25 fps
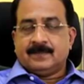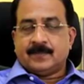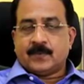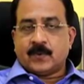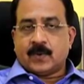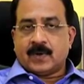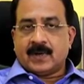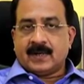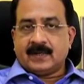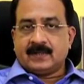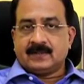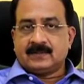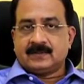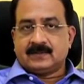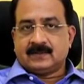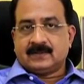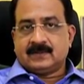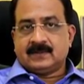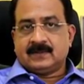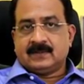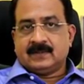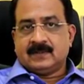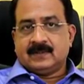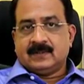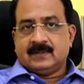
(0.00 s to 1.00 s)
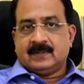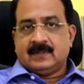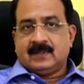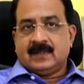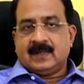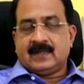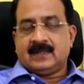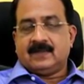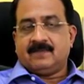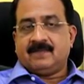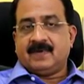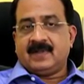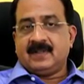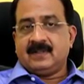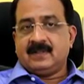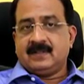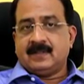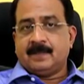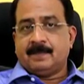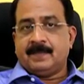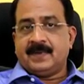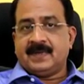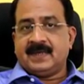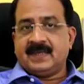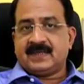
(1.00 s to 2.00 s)
products and the one
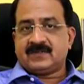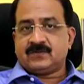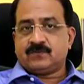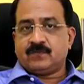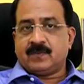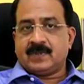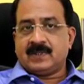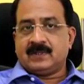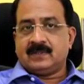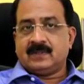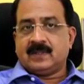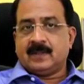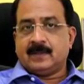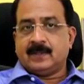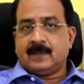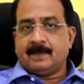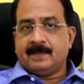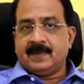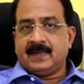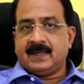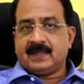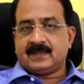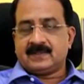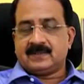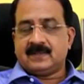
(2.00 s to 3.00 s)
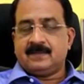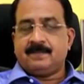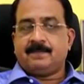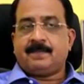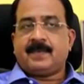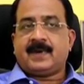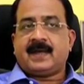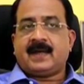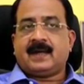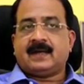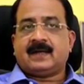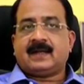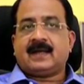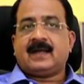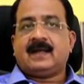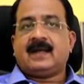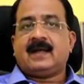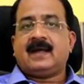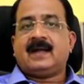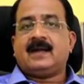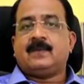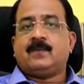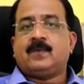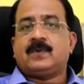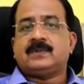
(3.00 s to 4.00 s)
the biggest one the, the biggest impact I
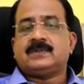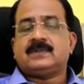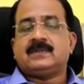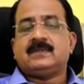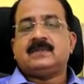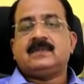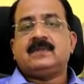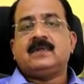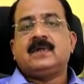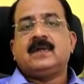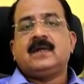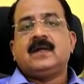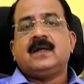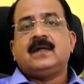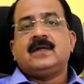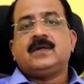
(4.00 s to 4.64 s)
had was in